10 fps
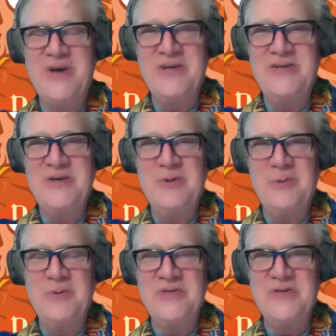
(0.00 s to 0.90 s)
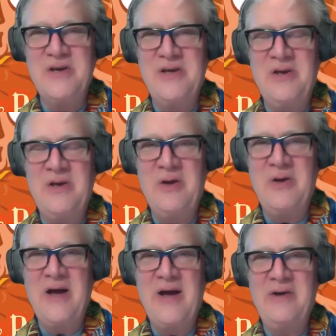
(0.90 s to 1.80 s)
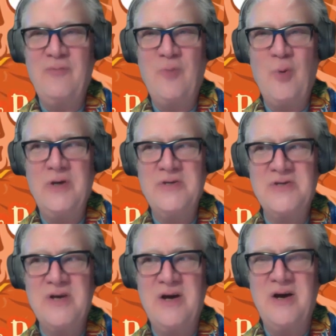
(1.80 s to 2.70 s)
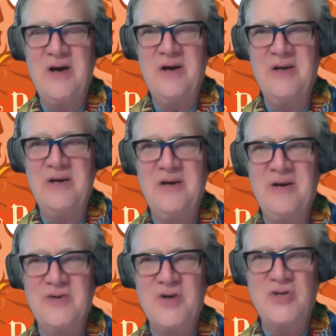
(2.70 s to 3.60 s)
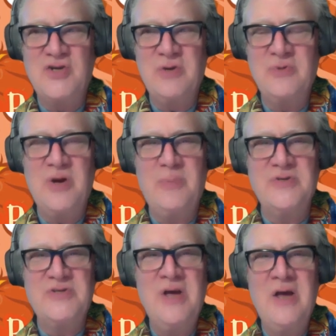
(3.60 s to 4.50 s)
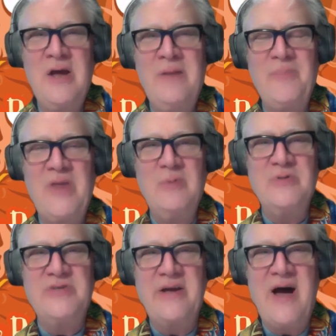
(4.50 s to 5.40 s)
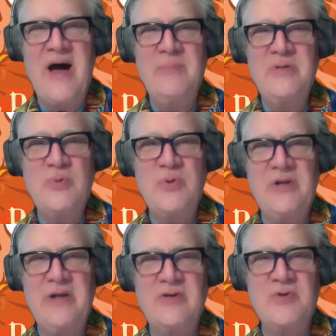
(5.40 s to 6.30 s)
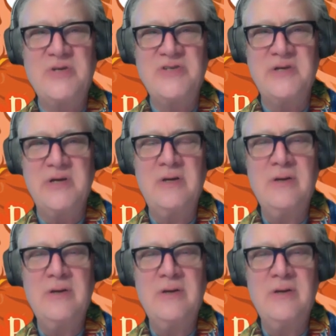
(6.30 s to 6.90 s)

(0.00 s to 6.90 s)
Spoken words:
too. It kind of was it was almost it was like Amish with electricity.